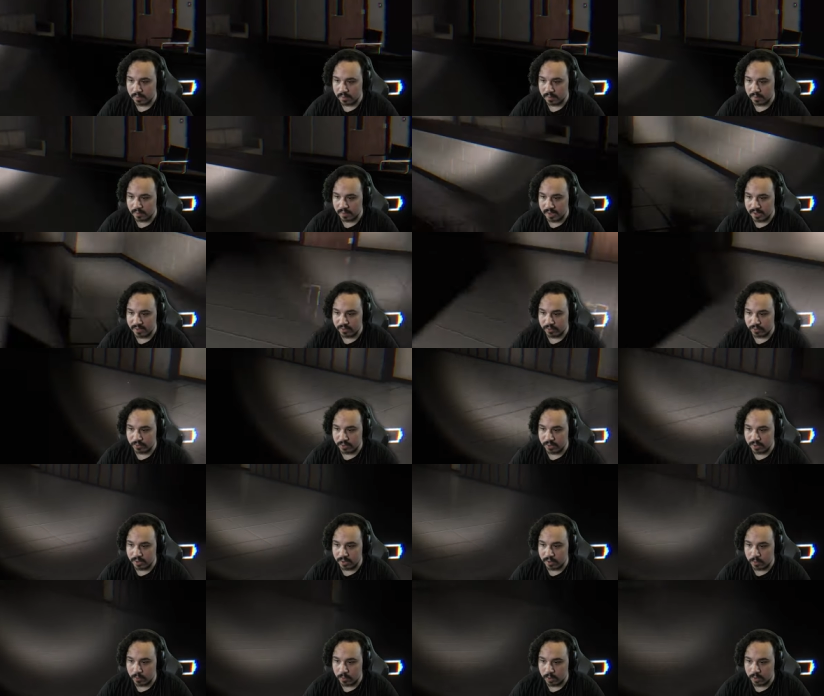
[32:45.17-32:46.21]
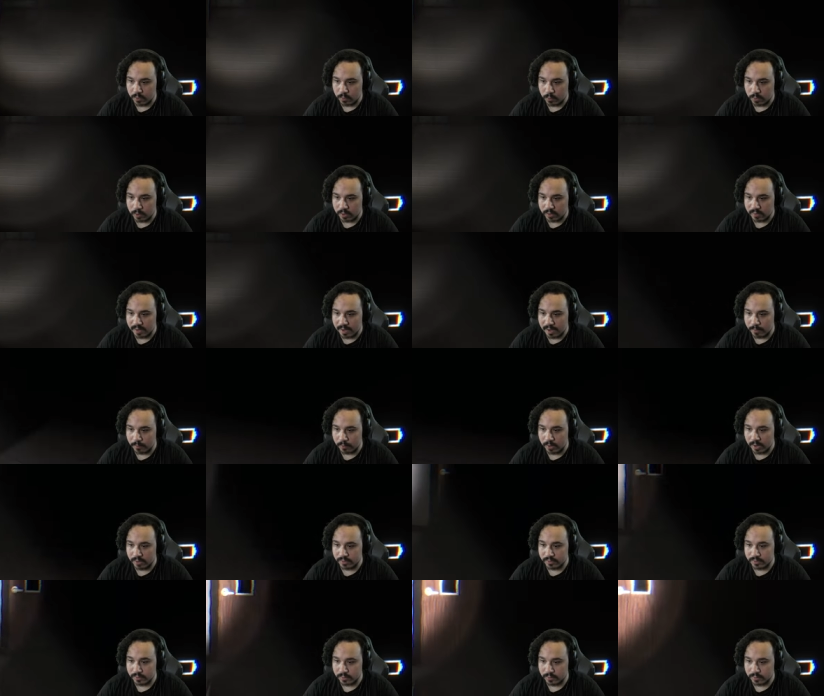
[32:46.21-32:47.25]
The lights really don't want to work that
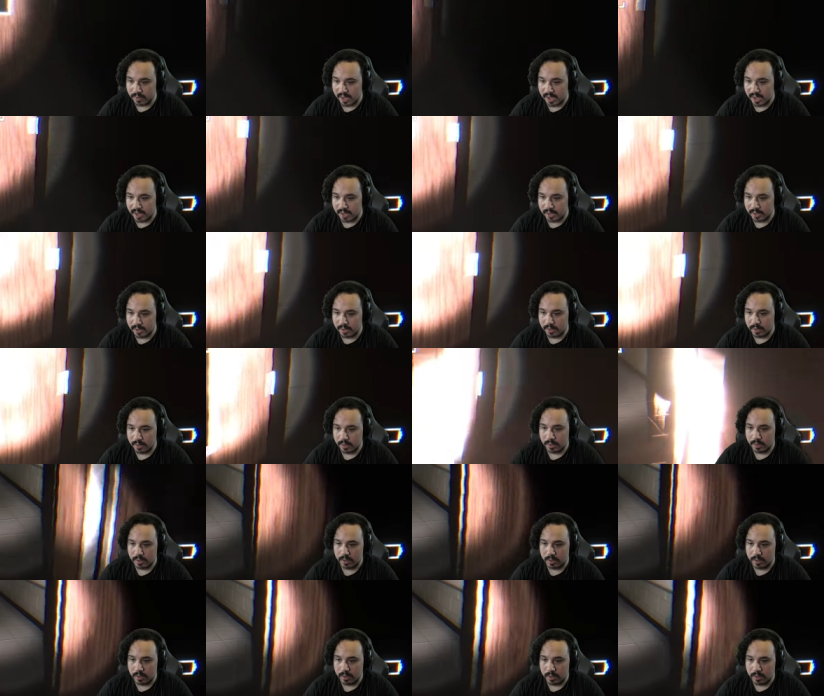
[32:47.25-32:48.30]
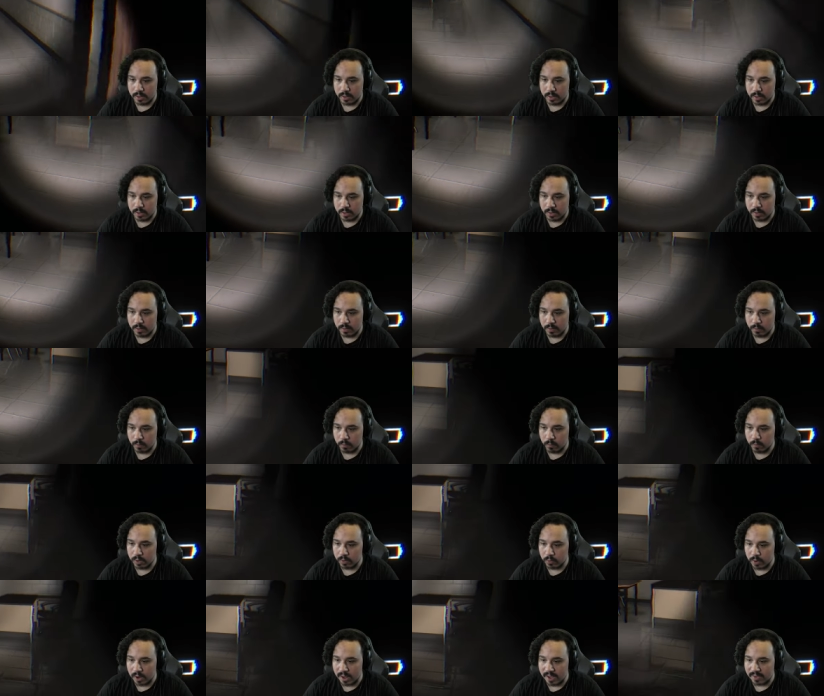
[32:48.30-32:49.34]
well, do they?
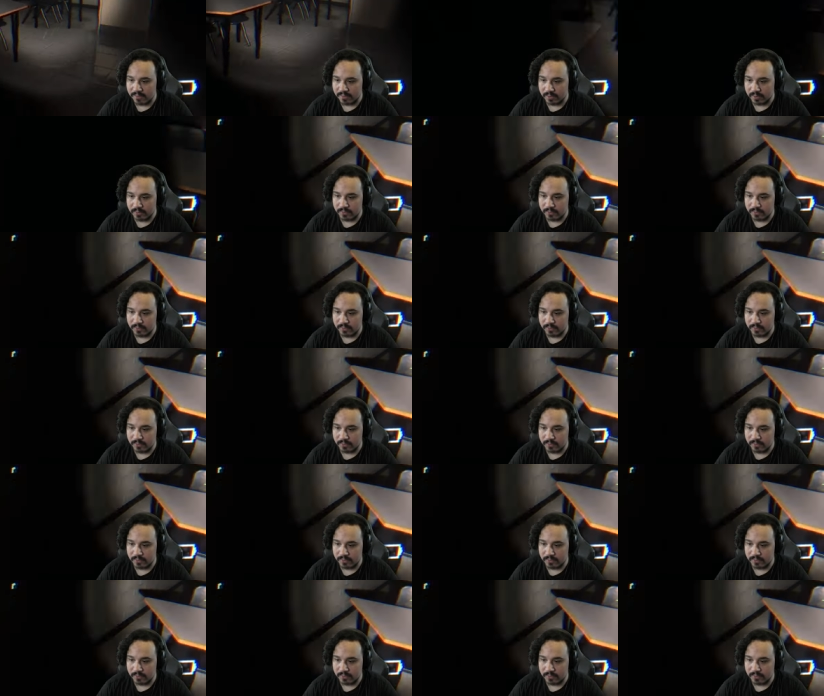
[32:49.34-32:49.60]
What do I have to